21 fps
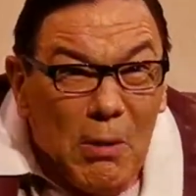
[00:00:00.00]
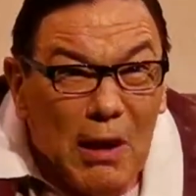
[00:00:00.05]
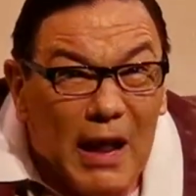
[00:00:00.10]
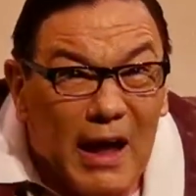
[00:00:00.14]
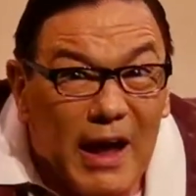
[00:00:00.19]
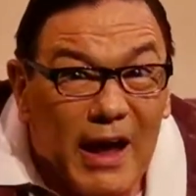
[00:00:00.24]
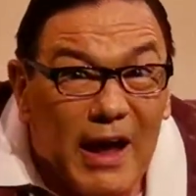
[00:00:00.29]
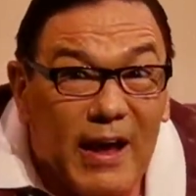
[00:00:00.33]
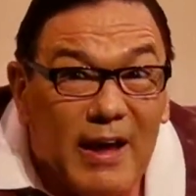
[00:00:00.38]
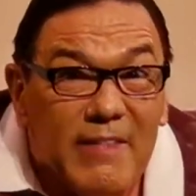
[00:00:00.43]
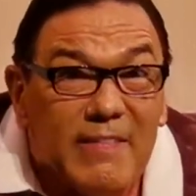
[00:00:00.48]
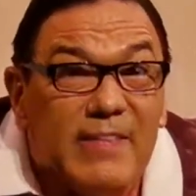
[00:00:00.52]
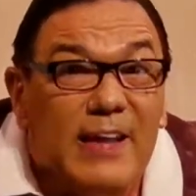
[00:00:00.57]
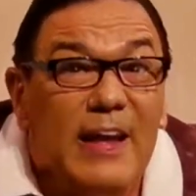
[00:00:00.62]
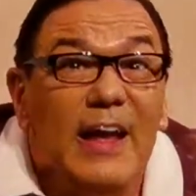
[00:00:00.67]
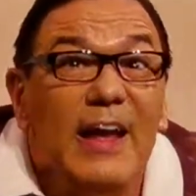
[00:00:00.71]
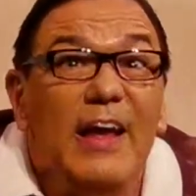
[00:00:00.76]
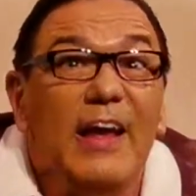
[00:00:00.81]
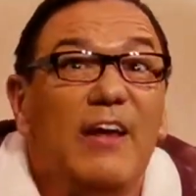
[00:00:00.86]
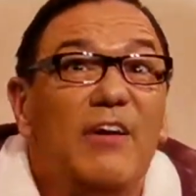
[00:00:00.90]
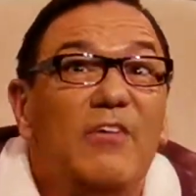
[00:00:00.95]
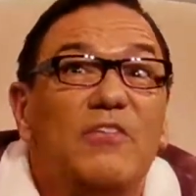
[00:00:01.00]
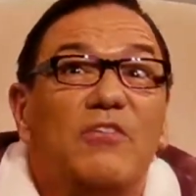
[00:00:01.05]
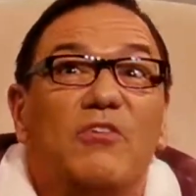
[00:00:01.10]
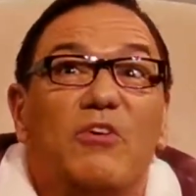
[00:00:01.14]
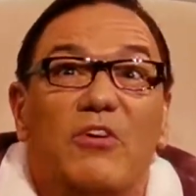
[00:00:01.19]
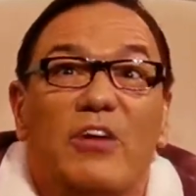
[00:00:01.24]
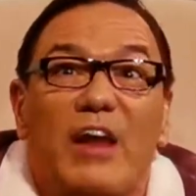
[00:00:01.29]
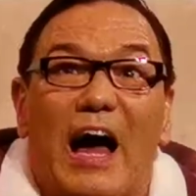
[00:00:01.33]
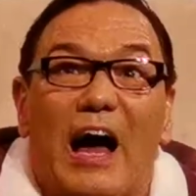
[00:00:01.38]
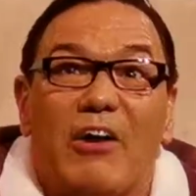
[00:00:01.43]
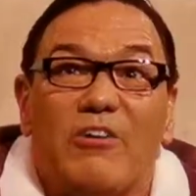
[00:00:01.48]
place is
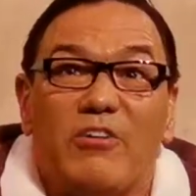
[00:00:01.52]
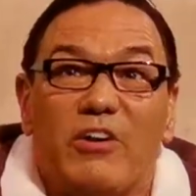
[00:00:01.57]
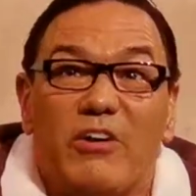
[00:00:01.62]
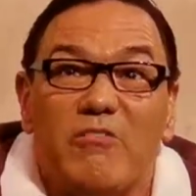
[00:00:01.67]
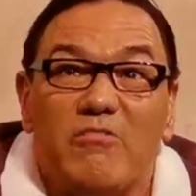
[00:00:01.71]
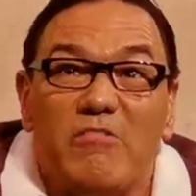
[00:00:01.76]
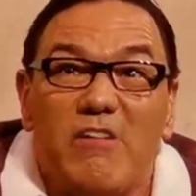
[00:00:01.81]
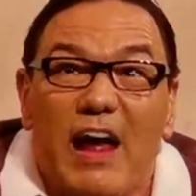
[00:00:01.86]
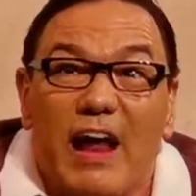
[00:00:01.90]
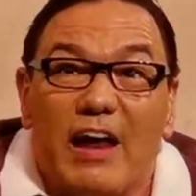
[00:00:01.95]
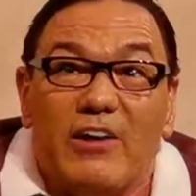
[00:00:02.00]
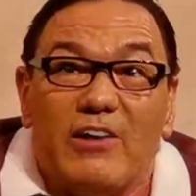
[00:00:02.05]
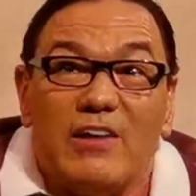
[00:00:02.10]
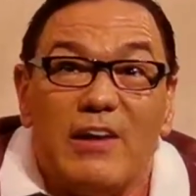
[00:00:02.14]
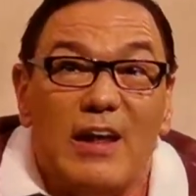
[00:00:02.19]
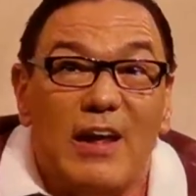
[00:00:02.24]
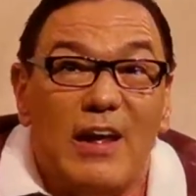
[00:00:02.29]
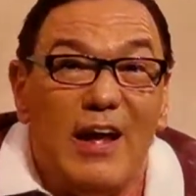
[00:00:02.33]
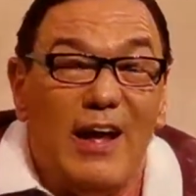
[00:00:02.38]
done out in red.